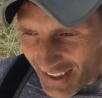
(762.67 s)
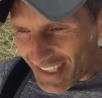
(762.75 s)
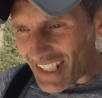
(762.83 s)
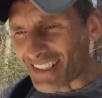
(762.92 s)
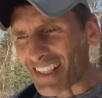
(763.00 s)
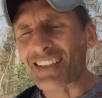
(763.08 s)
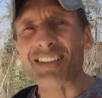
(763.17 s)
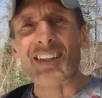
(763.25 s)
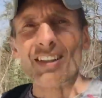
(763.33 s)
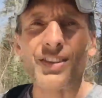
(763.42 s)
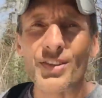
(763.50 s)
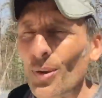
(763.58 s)
this
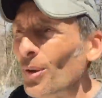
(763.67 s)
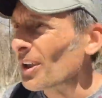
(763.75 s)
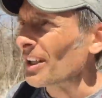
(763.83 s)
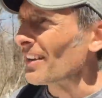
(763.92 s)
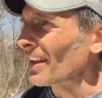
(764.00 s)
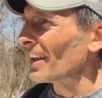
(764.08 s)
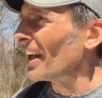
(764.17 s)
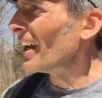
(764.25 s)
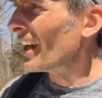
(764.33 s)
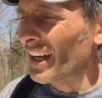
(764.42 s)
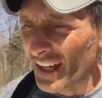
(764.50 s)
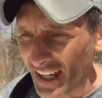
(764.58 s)
isn't a story that
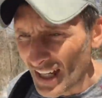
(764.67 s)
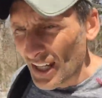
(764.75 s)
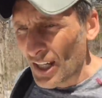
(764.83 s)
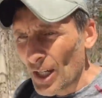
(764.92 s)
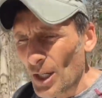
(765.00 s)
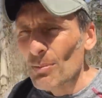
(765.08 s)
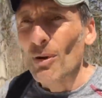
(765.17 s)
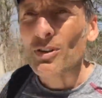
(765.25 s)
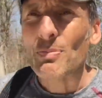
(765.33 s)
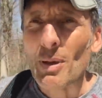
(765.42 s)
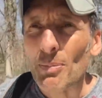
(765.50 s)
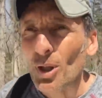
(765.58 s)

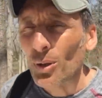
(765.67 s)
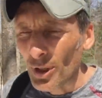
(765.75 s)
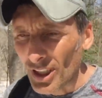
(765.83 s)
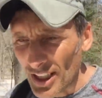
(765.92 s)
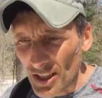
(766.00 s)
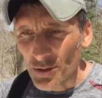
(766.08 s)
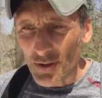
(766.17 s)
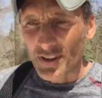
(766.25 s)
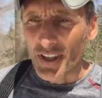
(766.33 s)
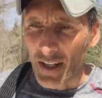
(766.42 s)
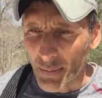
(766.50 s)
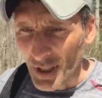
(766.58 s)
most people are really
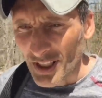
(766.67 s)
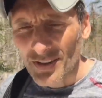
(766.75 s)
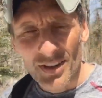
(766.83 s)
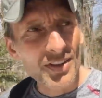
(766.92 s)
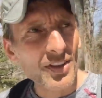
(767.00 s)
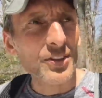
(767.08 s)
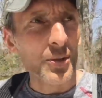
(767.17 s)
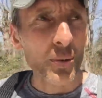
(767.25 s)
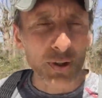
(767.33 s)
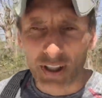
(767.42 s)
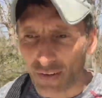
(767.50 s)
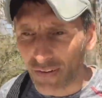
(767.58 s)
interested in, because it's a
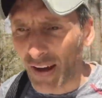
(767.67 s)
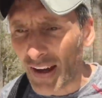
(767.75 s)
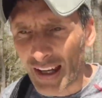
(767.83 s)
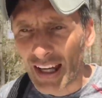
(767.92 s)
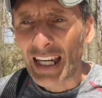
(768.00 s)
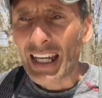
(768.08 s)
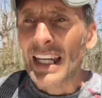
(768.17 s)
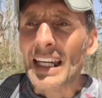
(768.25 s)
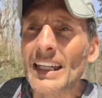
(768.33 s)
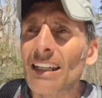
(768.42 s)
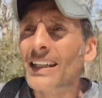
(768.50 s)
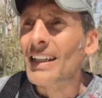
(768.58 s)
story of
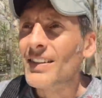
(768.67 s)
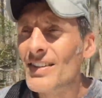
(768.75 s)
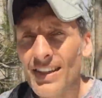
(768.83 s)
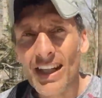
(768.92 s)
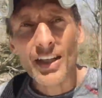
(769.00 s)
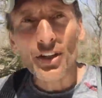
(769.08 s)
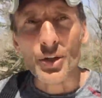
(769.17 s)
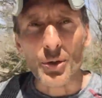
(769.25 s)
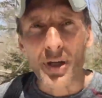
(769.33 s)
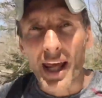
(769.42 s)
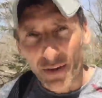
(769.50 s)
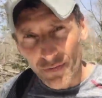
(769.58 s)

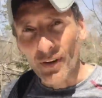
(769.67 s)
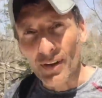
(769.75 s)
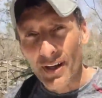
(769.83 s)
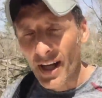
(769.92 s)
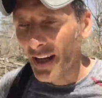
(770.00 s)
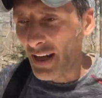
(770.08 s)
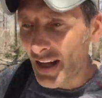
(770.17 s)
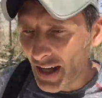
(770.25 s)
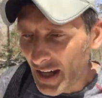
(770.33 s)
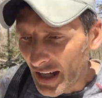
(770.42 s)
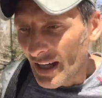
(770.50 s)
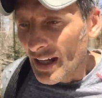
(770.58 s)
continued effort.
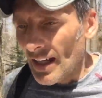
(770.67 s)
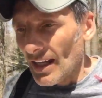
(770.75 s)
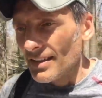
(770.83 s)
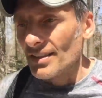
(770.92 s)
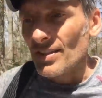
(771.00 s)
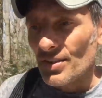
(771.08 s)
It's